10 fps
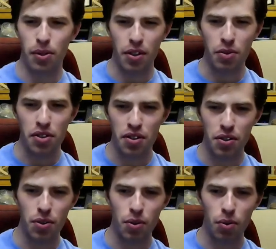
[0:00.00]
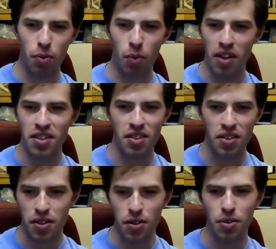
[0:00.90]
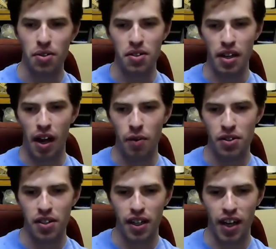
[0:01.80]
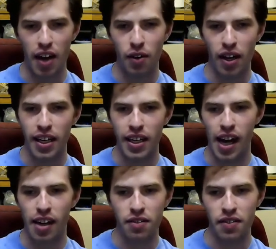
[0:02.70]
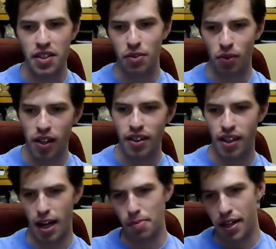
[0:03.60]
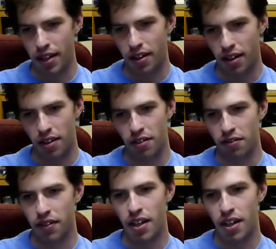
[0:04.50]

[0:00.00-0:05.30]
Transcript: It was too ones and twos, and I was like, how do I get out of this rut that I'm in of